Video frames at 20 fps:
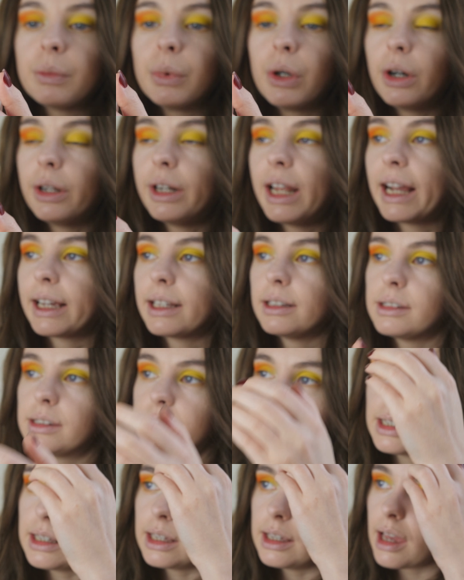But I can
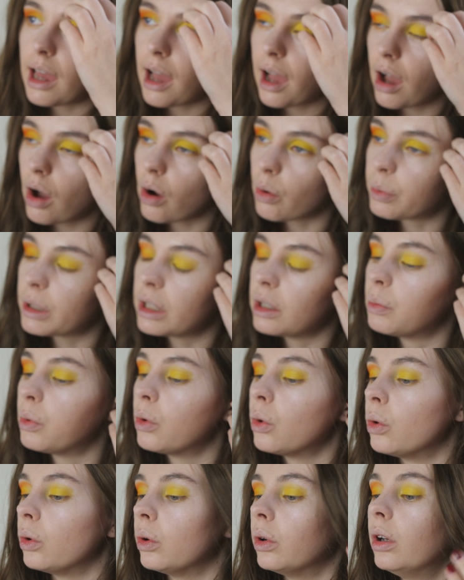see how
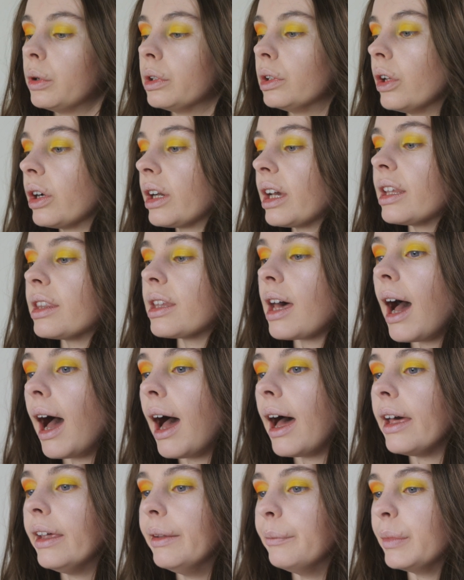people would look at
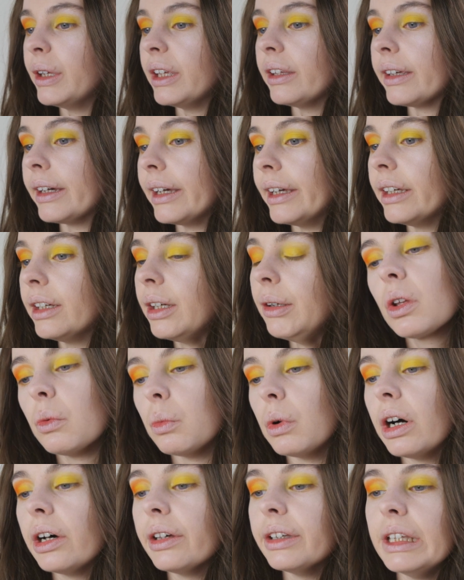that and be like,
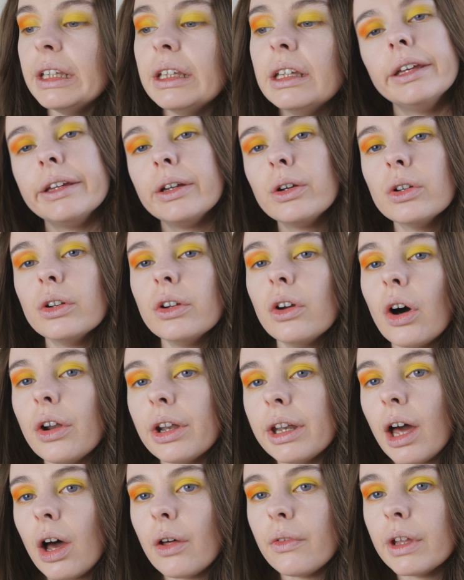well, he could have
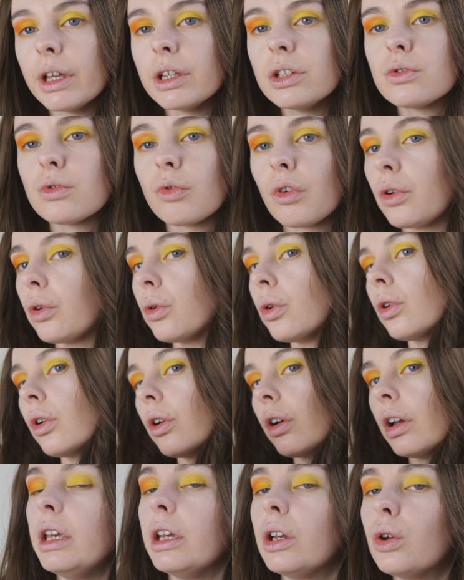gone down this route
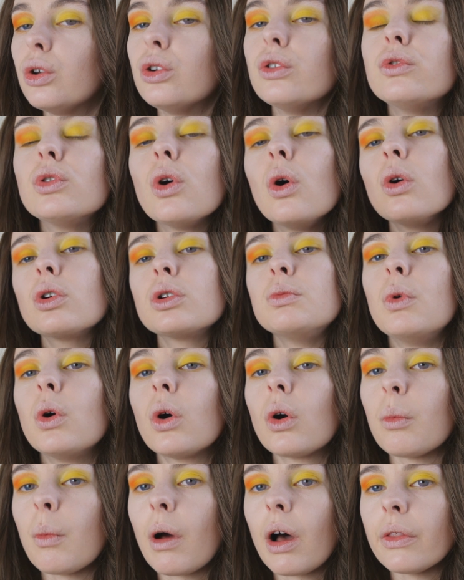or he could have talked
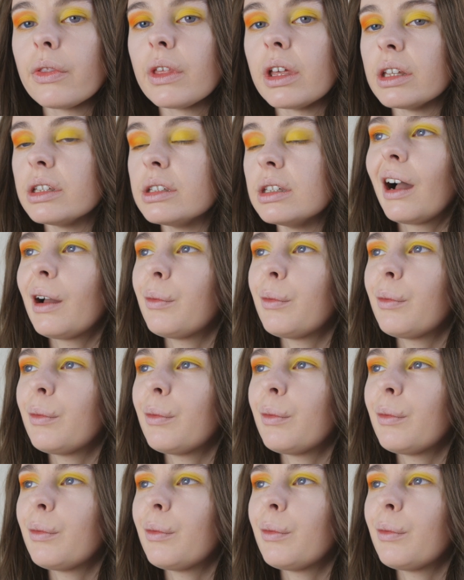more about this.